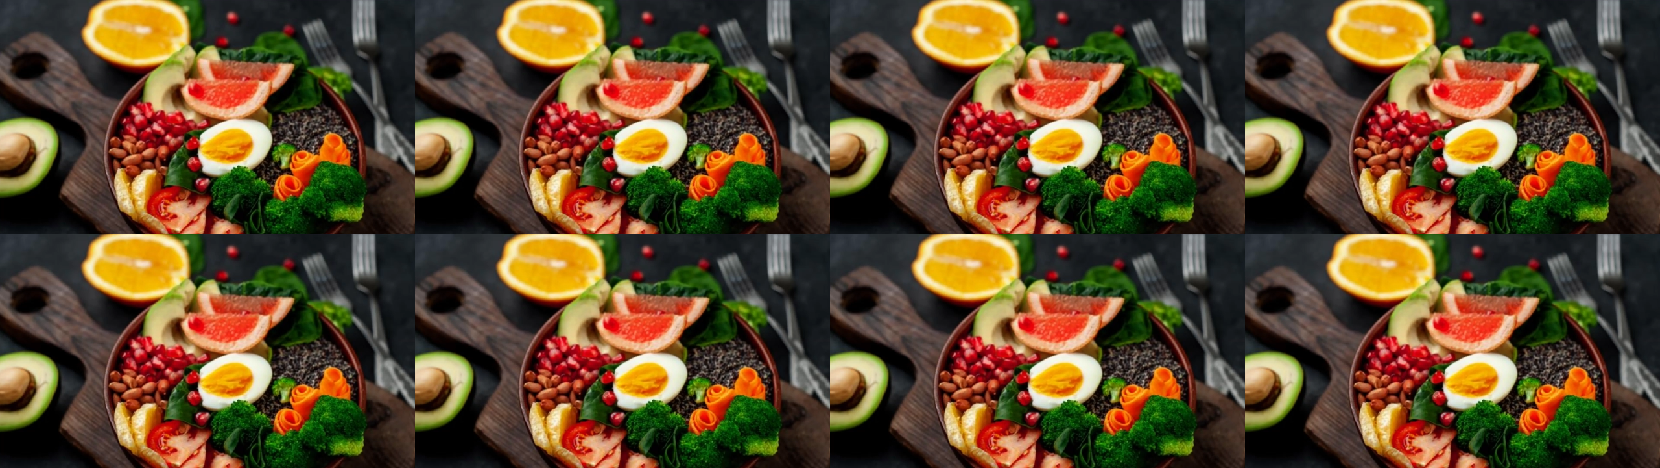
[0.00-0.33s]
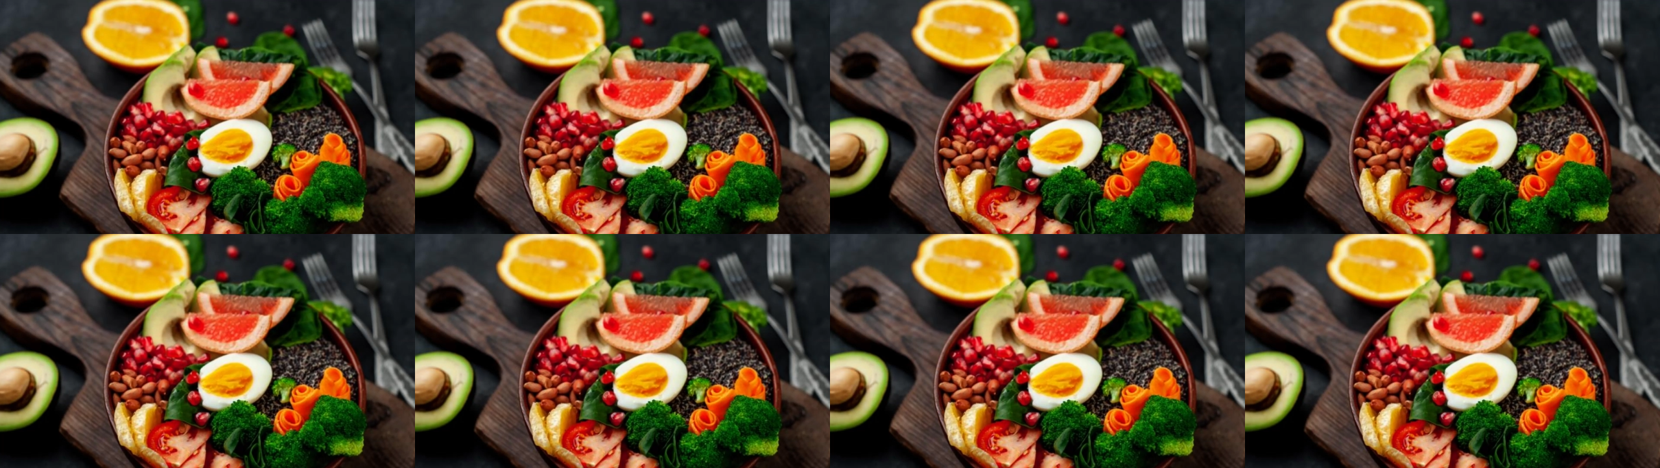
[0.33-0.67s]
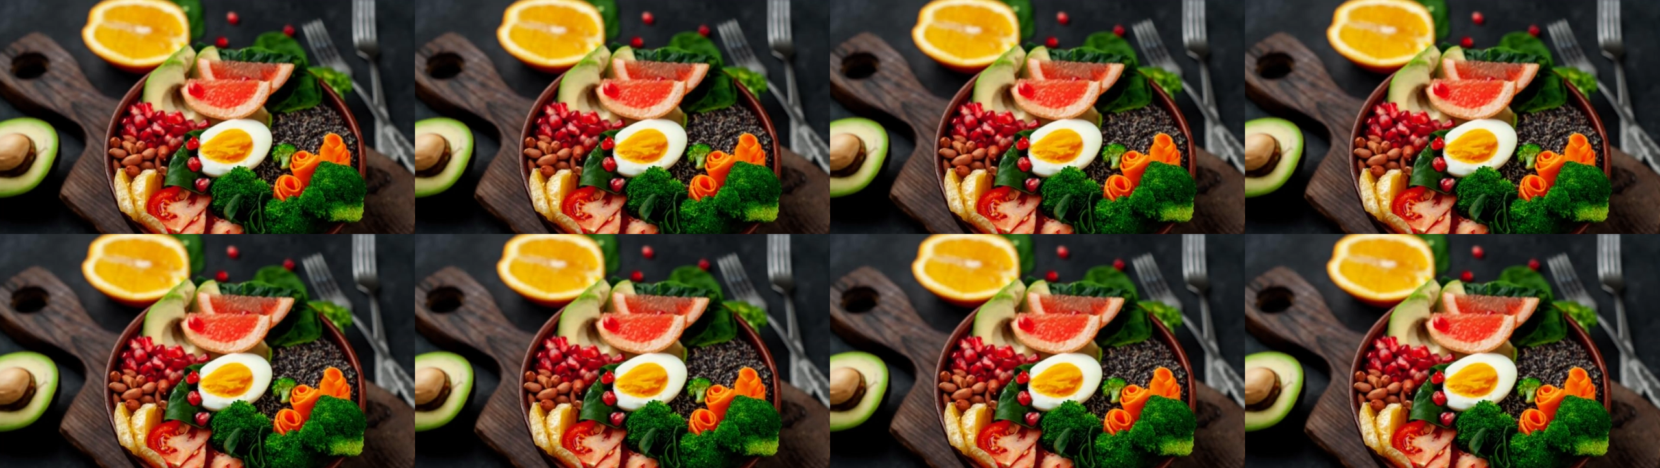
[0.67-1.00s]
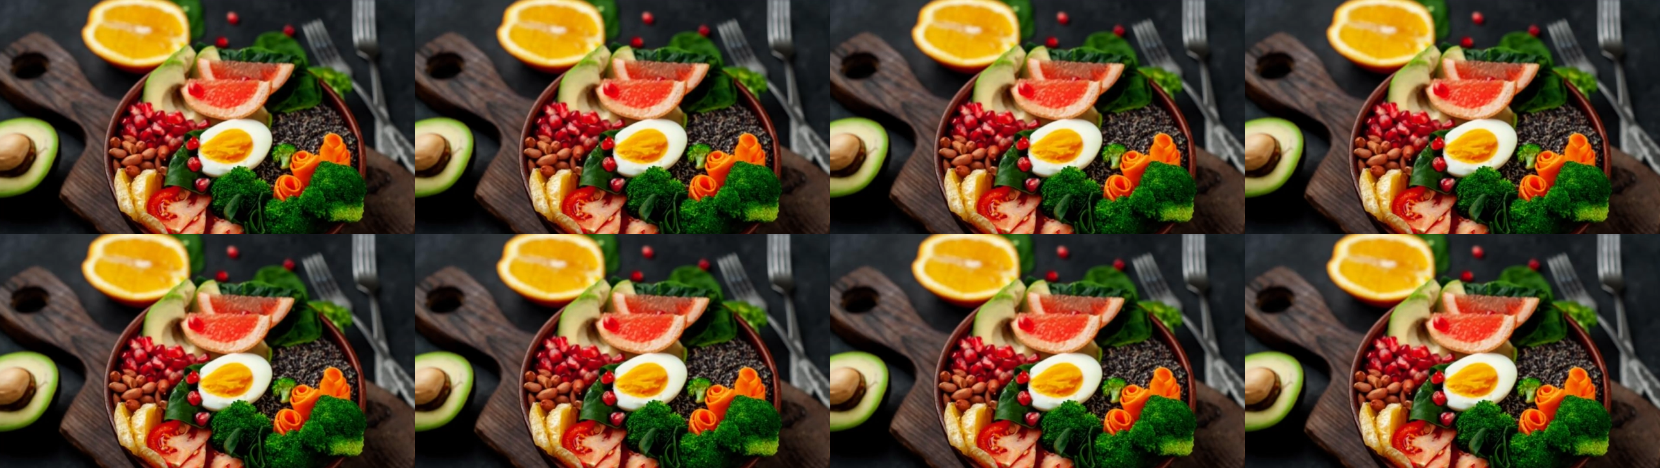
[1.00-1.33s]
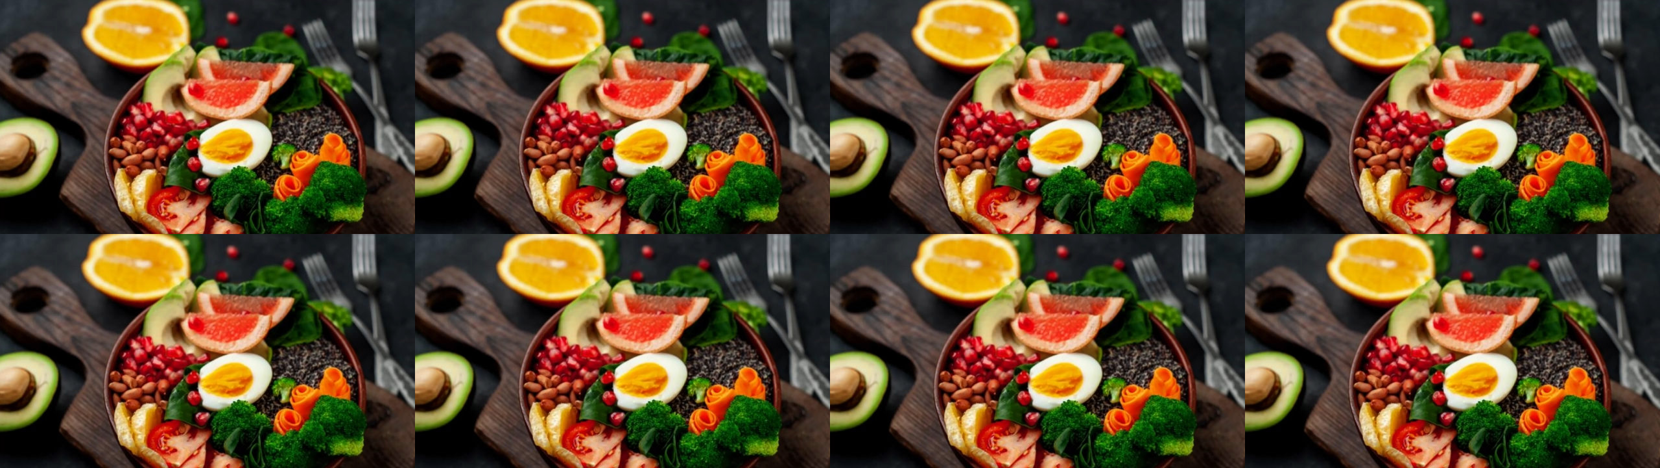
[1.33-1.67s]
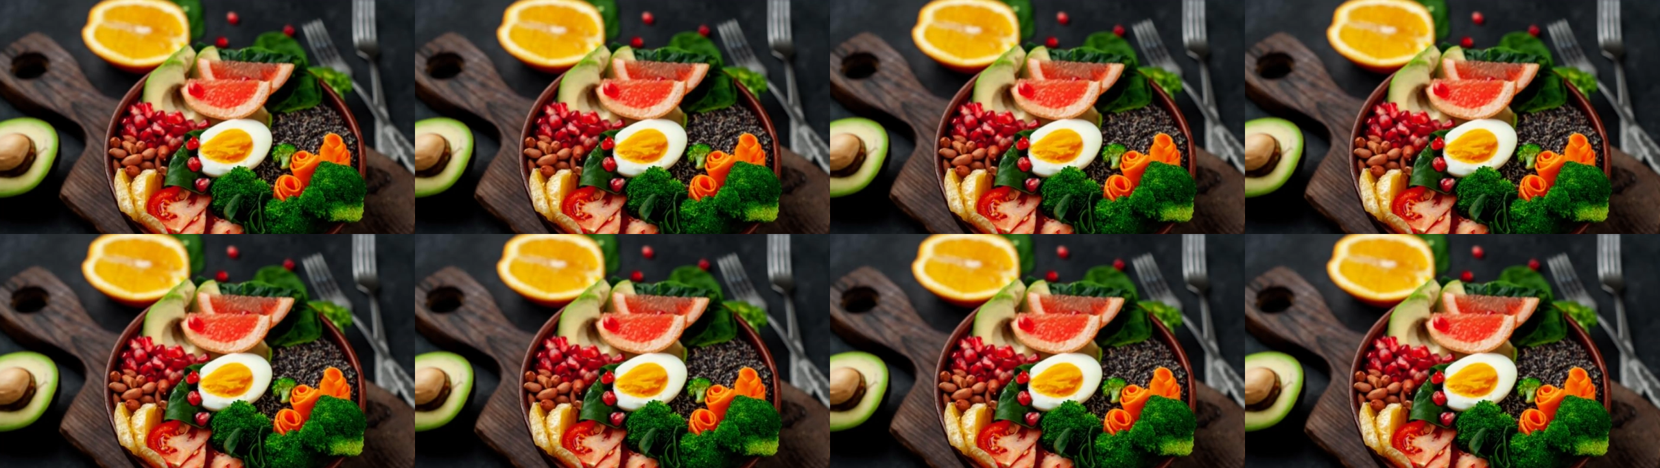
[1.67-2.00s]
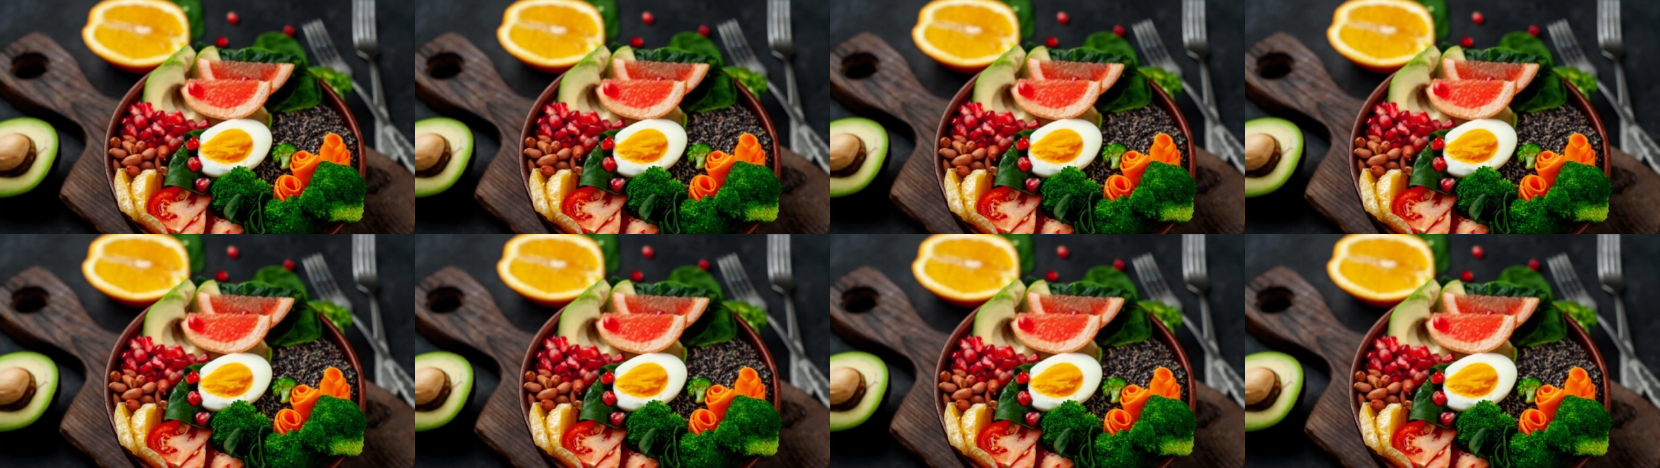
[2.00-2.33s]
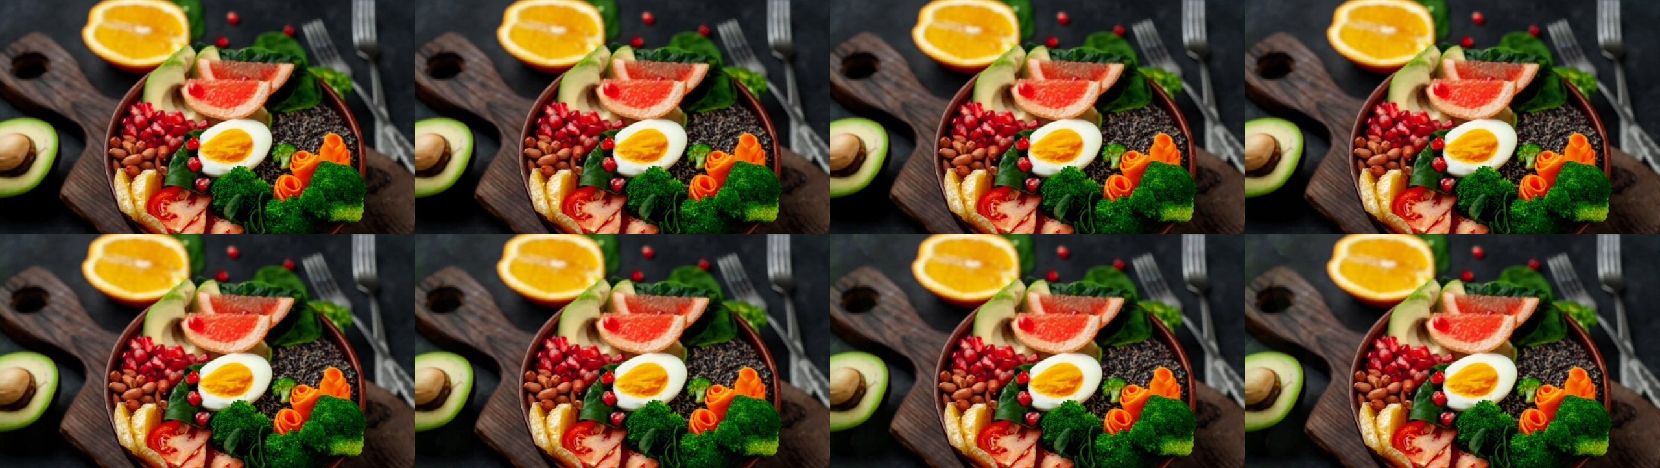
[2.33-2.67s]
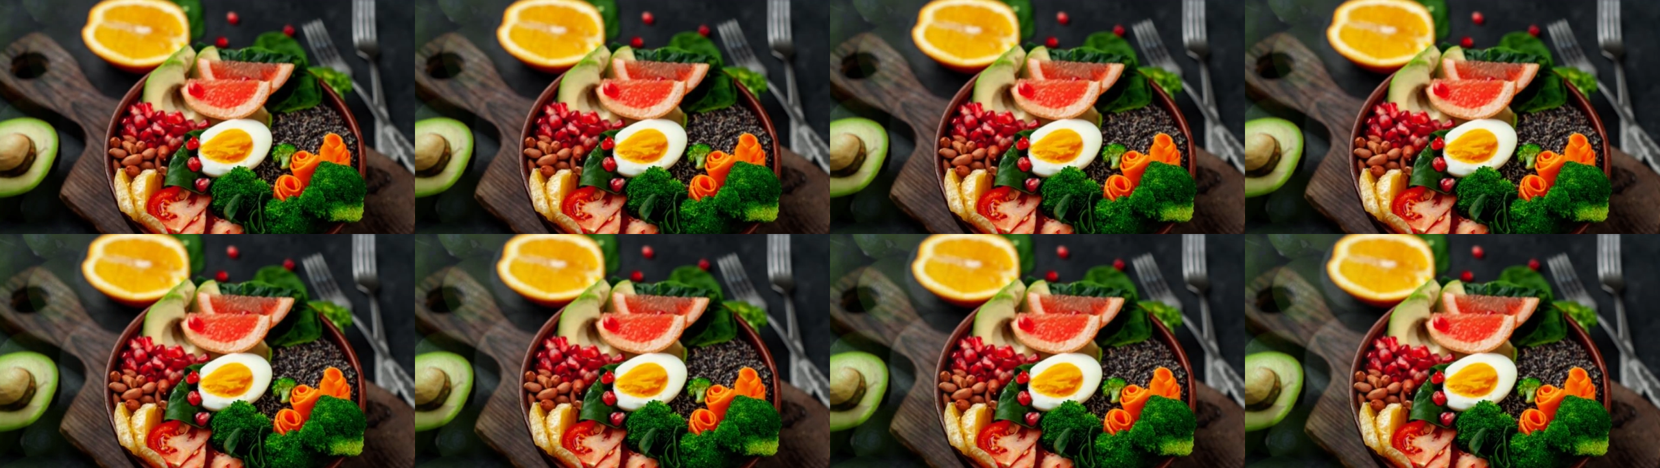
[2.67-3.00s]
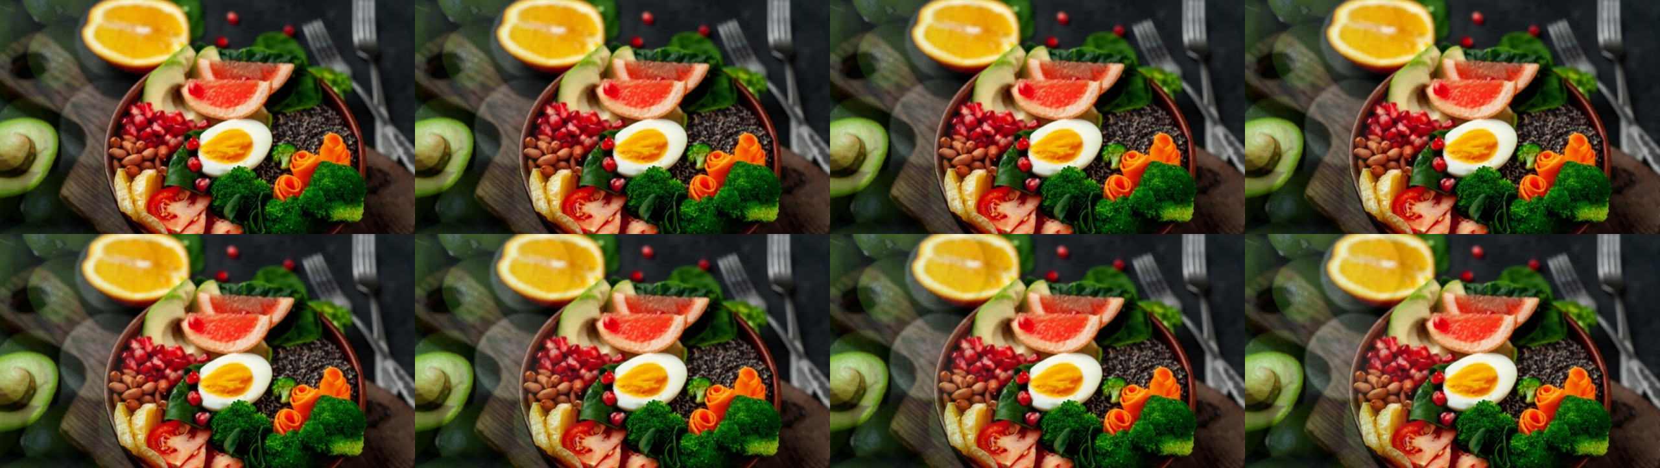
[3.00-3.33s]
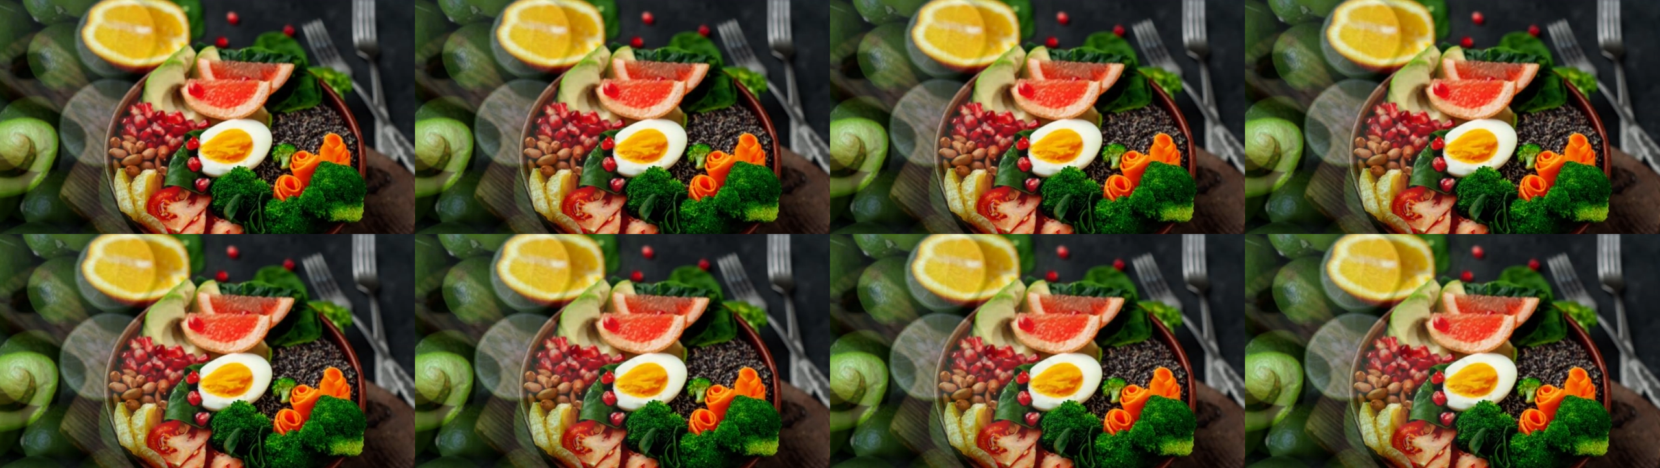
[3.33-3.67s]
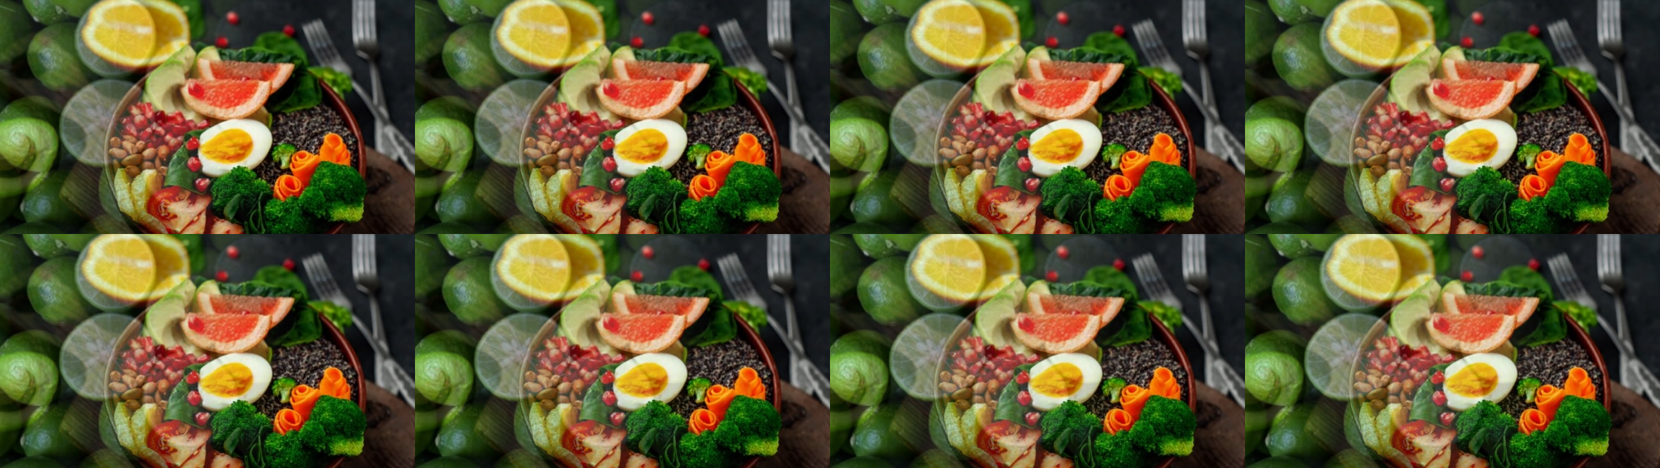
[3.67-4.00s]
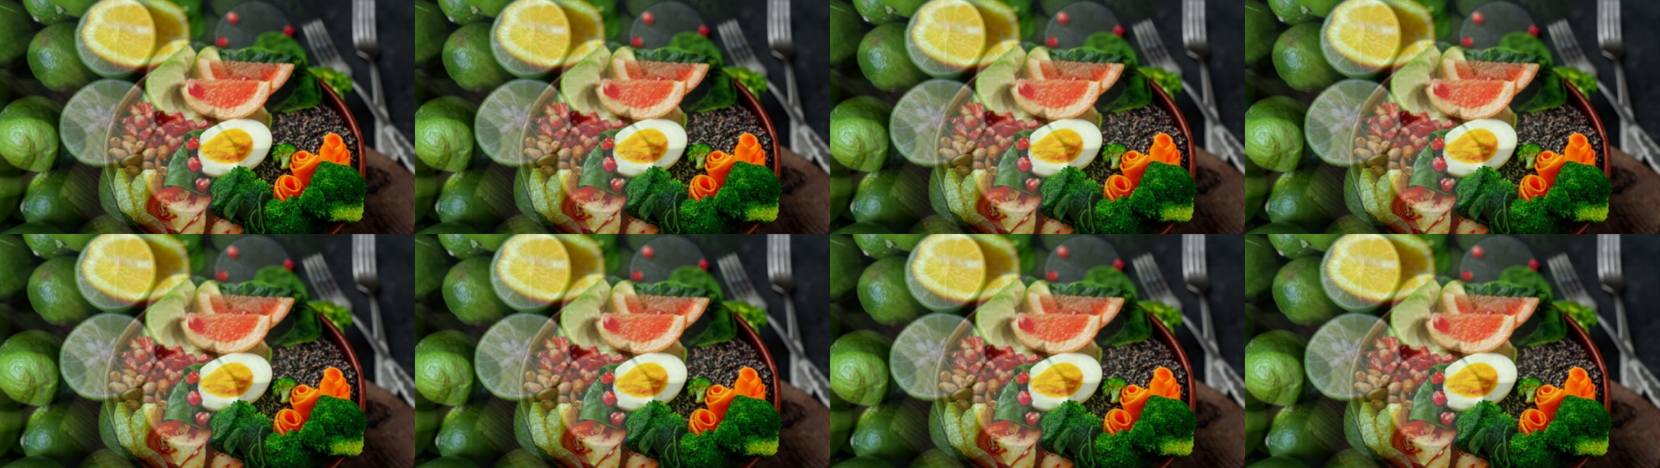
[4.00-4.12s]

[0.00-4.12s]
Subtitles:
No face is visible, so there are no lips to read.